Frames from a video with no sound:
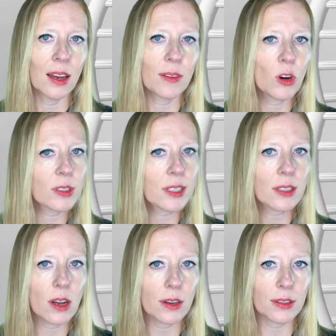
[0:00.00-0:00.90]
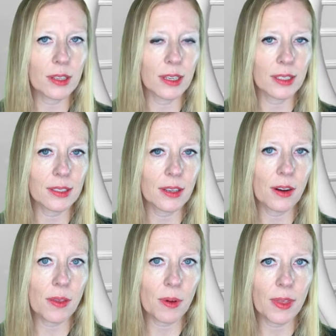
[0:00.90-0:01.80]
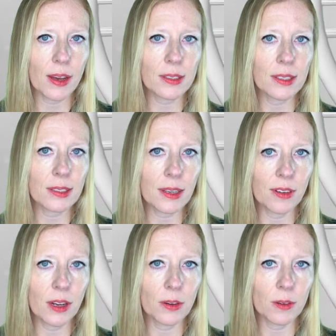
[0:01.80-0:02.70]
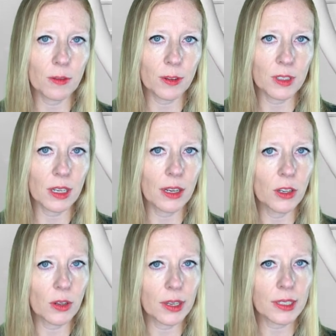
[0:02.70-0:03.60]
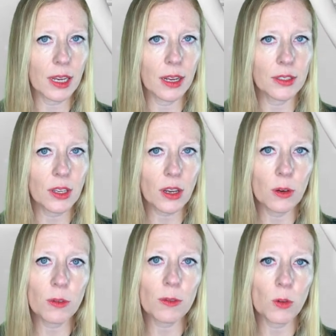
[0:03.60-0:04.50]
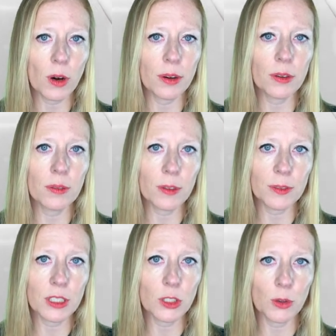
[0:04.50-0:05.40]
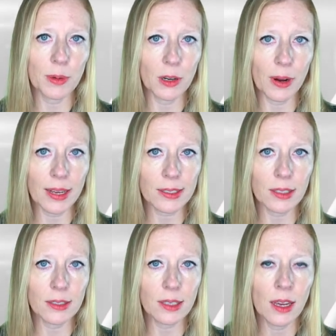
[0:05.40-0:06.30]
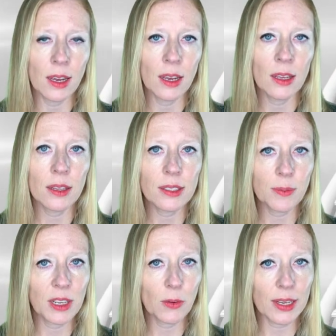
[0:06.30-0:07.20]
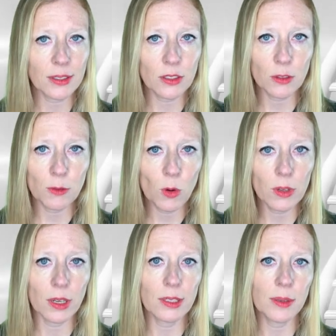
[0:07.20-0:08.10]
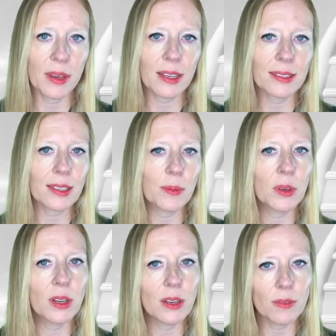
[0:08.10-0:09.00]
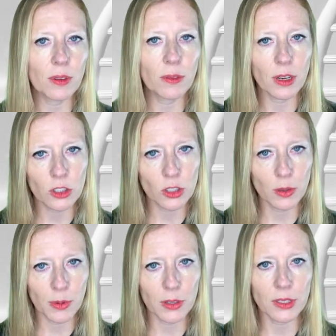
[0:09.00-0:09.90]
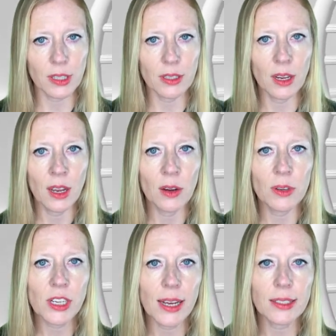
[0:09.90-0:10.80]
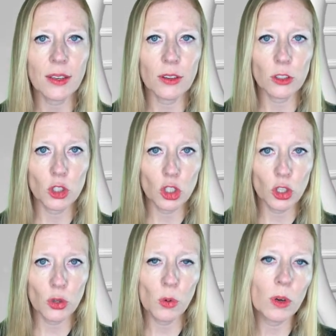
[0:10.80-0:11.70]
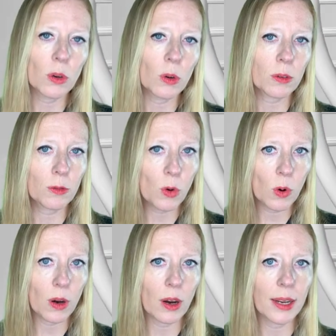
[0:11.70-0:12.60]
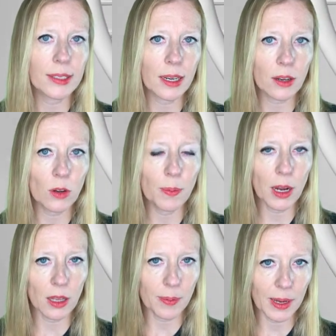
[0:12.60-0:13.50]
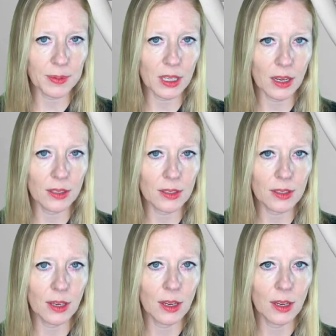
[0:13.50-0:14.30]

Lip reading: Of course, it's longer than this. There are 3,759 nucleotides that code for 452 amino acids. These amino acids are folded to make a subunit of the functional protein, which has either 2 or 4 identical polypeptides.